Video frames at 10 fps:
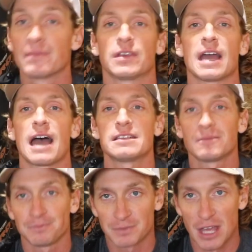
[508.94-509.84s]

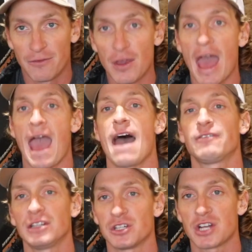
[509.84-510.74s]
Guys, if you
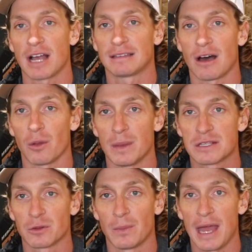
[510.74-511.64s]
haven't checked out
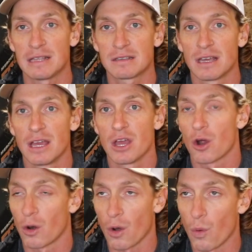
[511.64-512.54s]
Missile Baits,
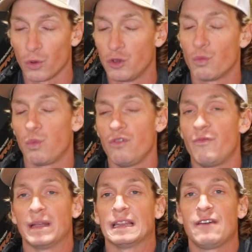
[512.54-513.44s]
or we've
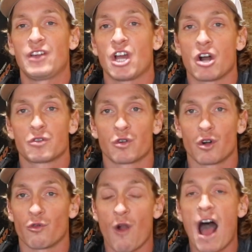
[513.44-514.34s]
been living under
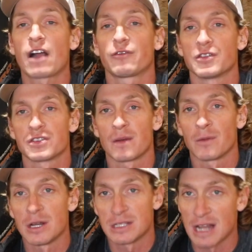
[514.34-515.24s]
a rock for some
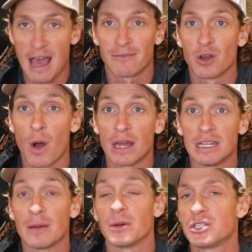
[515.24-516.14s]
reason, I have no
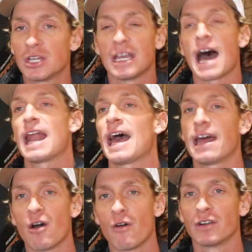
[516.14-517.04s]
idea, but you gotta
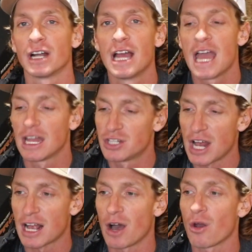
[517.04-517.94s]
head over and
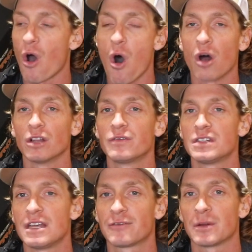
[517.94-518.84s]
check out all of the
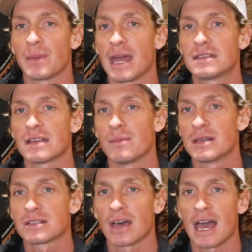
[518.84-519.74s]
different baits that
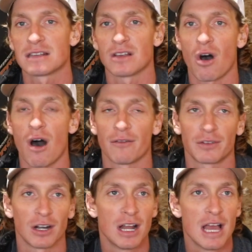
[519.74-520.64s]
Missile has to
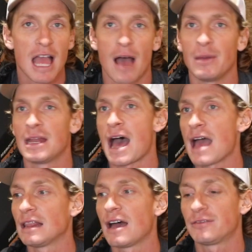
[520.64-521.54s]
offer. I mean,
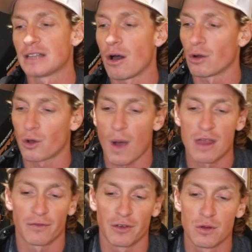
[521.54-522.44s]
I left out
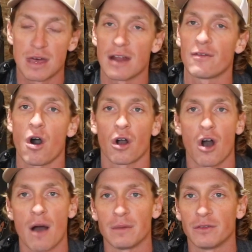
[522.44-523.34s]
quite a few that have all
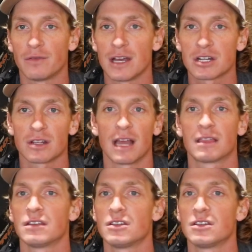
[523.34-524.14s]
caught me fish, like the